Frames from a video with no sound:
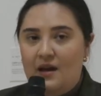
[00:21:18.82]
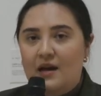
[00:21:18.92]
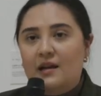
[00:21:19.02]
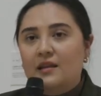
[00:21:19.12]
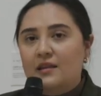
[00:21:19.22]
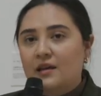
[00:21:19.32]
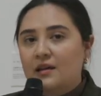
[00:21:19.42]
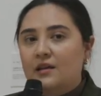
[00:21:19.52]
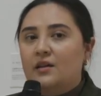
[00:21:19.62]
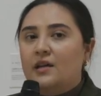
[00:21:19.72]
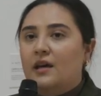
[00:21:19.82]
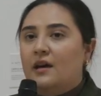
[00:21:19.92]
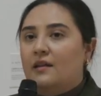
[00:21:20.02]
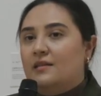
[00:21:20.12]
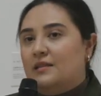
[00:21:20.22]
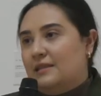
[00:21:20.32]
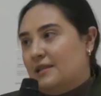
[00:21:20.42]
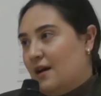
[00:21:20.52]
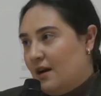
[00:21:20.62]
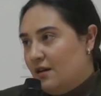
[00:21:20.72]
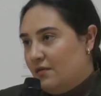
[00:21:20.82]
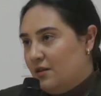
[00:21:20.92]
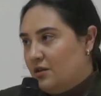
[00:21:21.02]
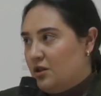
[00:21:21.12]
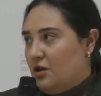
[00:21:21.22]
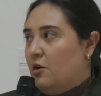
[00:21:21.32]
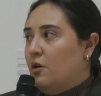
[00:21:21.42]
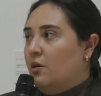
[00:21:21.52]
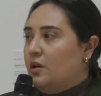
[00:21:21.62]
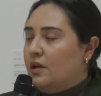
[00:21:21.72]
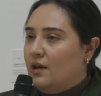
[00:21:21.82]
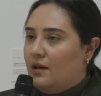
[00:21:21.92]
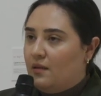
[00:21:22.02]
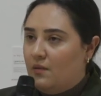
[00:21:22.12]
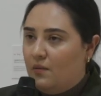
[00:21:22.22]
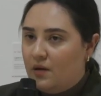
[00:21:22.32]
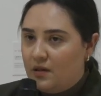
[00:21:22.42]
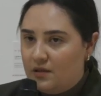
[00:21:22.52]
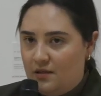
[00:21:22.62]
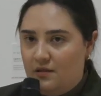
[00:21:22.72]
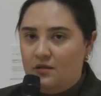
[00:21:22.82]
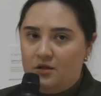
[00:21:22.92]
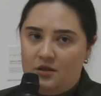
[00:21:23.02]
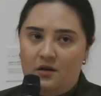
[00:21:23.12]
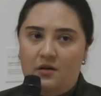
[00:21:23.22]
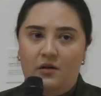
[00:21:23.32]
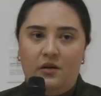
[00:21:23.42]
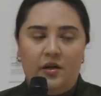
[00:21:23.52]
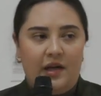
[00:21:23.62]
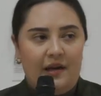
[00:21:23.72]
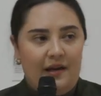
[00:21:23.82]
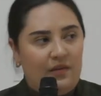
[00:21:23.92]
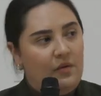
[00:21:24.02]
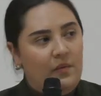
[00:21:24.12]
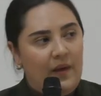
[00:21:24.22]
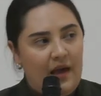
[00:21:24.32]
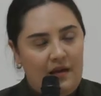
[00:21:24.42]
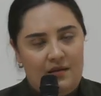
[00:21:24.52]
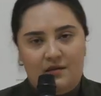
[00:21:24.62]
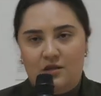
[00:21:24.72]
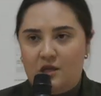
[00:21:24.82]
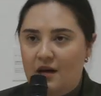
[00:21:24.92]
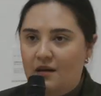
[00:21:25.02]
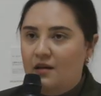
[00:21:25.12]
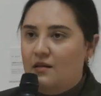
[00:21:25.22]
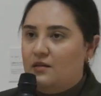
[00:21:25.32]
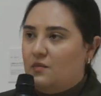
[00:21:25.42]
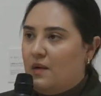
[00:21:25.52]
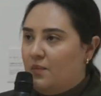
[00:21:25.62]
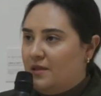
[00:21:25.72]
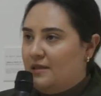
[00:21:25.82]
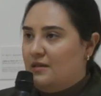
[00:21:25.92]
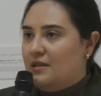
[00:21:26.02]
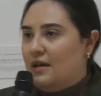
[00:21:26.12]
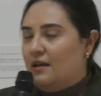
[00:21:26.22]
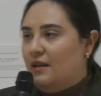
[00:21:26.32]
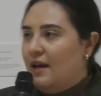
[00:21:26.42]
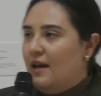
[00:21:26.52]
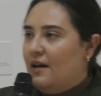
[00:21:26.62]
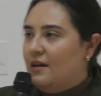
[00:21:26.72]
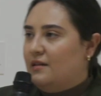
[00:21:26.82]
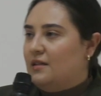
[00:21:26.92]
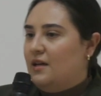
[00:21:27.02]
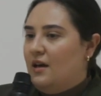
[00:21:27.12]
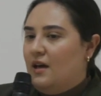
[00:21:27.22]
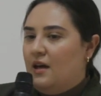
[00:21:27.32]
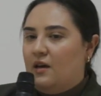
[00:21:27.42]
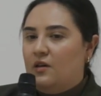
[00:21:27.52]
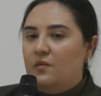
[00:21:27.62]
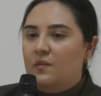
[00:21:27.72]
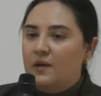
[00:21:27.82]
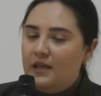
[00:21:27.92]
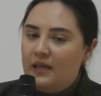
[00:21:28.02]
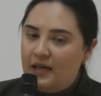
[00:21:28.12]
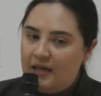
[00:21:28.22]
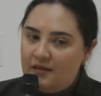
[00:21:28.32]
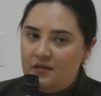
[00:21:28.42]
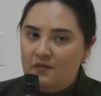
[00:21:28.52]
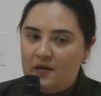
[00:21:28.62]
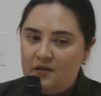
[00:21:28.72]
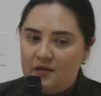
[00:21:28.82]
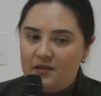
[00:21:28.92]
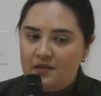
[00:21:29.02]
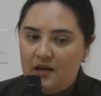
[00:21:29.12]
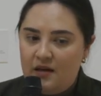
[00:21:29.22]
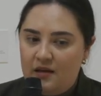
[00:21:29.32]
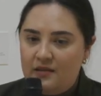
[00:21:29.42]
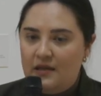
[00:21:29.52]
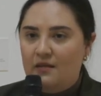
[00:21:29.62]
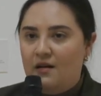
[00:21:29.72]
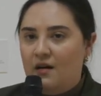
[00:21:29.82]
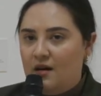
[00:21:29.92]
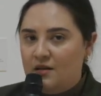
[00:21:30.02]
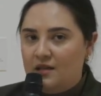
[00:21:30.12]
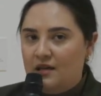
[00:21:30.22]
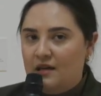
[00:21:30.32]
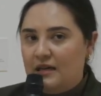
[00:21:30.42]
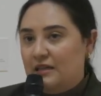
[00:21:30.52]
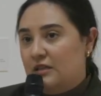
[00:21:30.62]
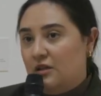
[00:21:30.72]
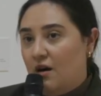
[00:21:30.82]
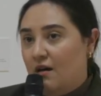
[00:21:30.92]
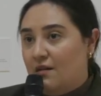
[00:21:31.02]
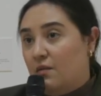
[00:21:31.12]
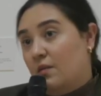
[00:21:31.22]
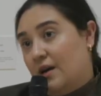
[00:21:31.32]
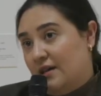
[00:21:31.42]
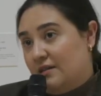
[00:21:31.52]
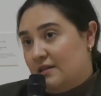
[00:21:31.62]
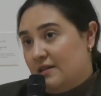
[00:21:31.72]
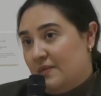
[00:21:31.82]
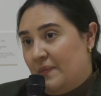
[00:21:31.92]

And I think looking at the design of the show, looking at the works in the show, looking at the way that Janet is representing land, you really get to understand how the Arctic is not white.